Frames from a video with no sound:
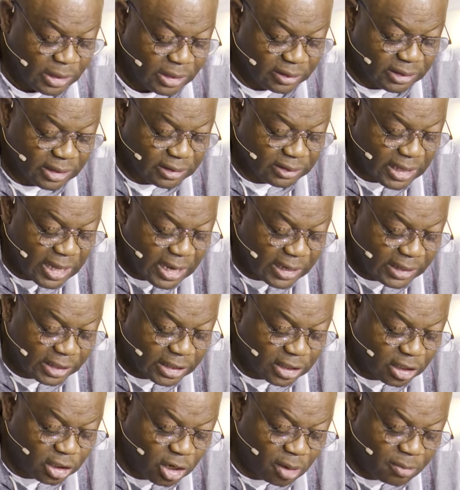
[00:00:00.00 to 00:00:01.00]
It says, And
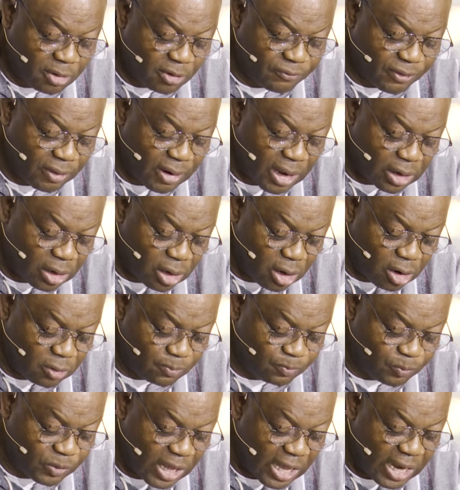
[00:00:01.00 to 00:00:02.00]
the kingdom of our
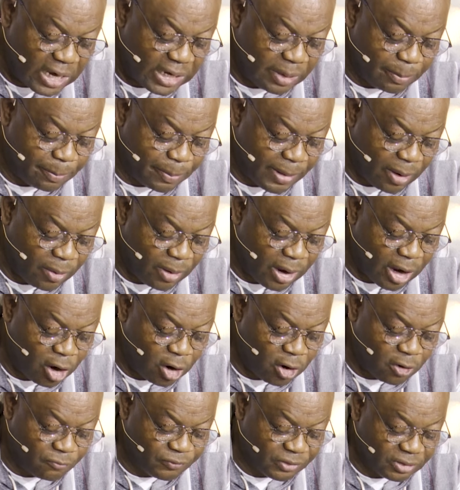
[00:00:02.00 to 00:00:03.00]
God and the
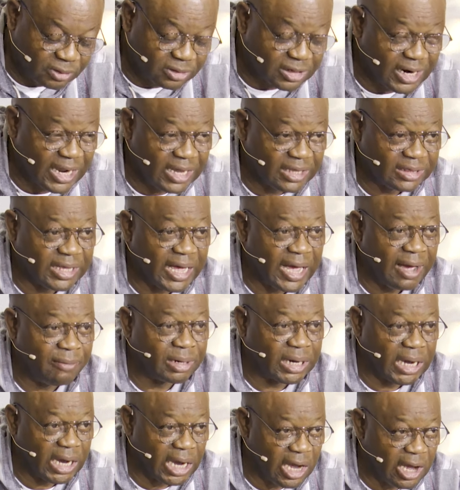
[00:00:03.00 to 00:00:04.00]
power of his Christ
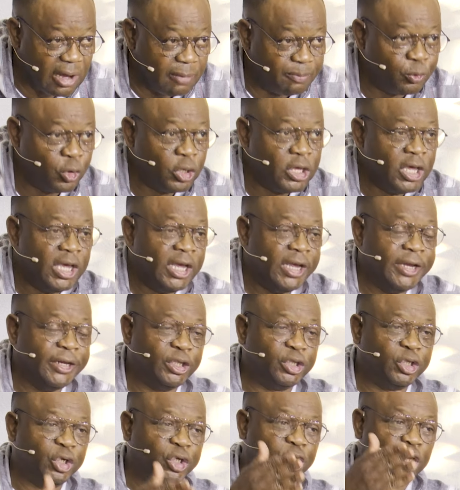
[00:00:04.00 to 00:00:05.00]
have come
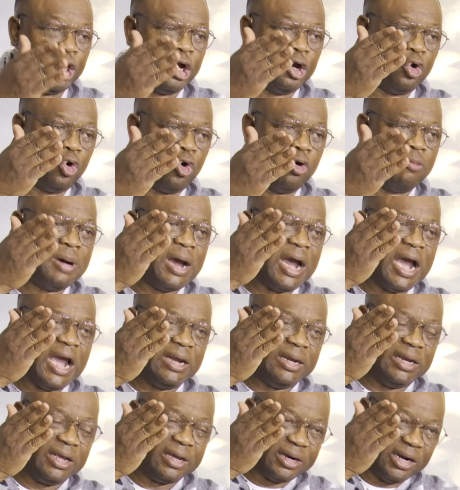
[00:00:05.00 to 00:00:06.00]
into your home.
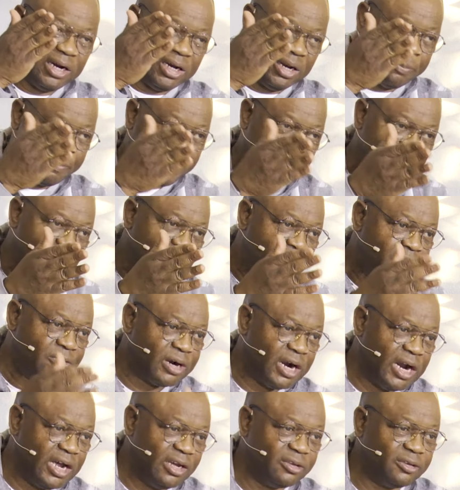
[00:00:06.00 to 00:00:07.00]
I decree the power of
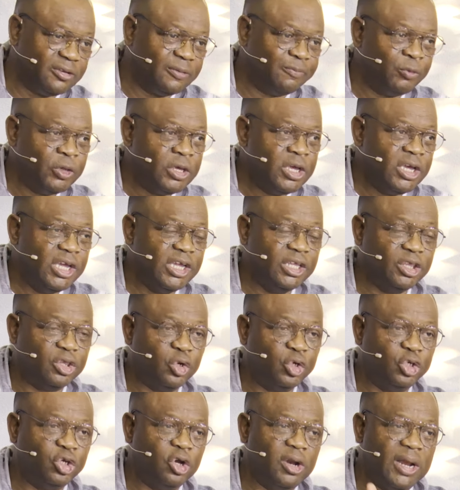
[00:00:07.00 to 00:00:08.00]
Christ
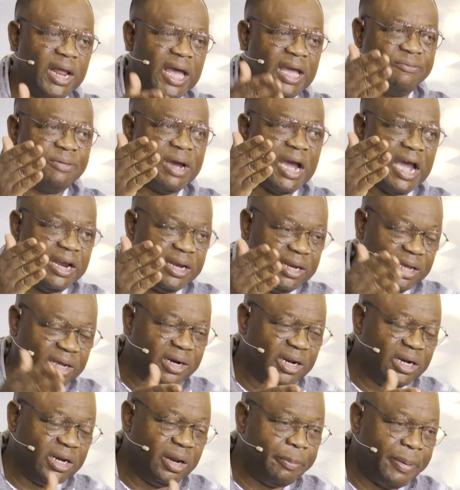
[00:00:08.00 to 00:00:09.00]
into your life, I
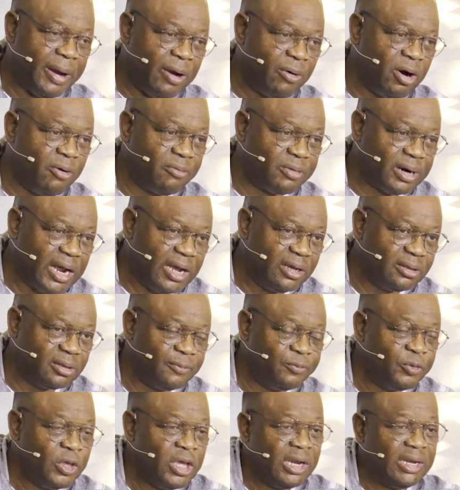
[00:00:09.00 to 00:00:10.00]
decree the power of
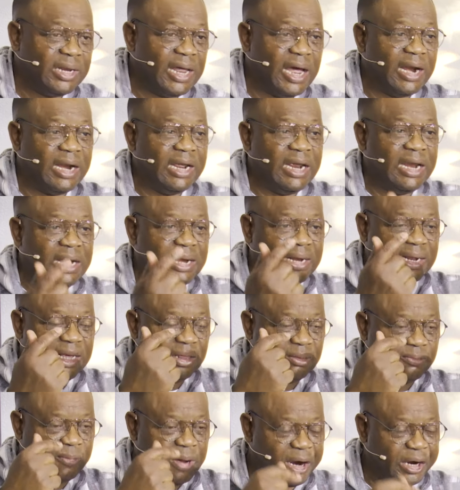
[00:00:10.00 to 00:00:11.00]
Christ. That in
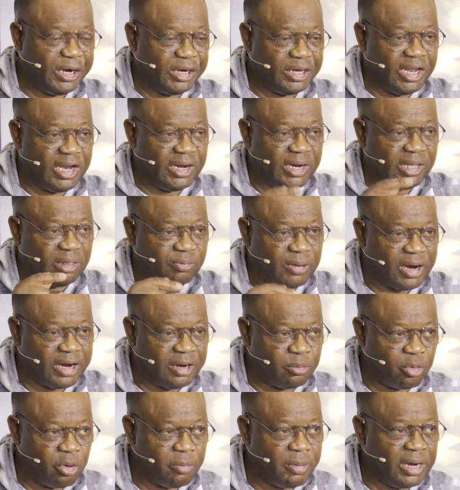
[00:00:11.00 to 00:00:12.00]
this very day, this
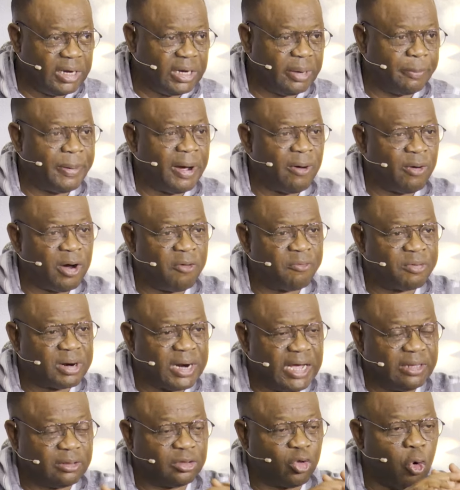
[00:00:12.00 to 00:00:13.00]
very moment, the power of
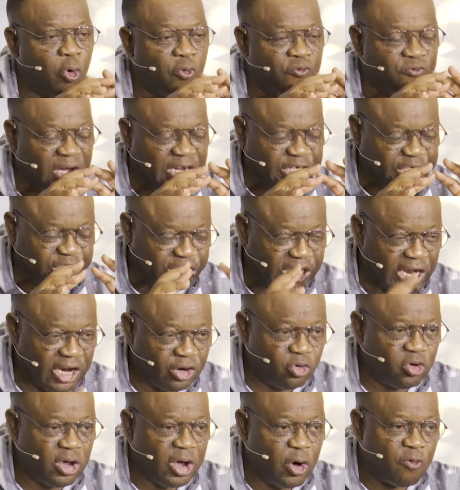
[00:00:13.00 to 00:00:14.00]
Christ
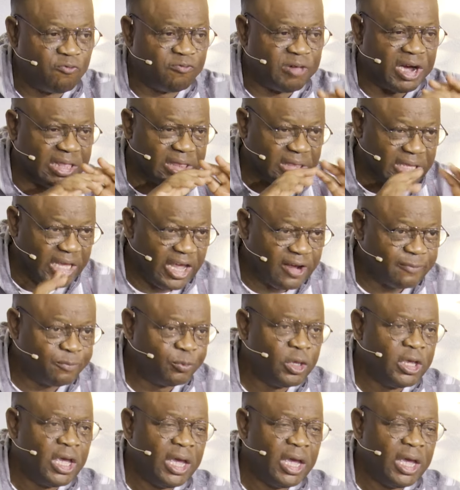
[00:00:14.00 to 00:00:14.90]
overshadow, overtake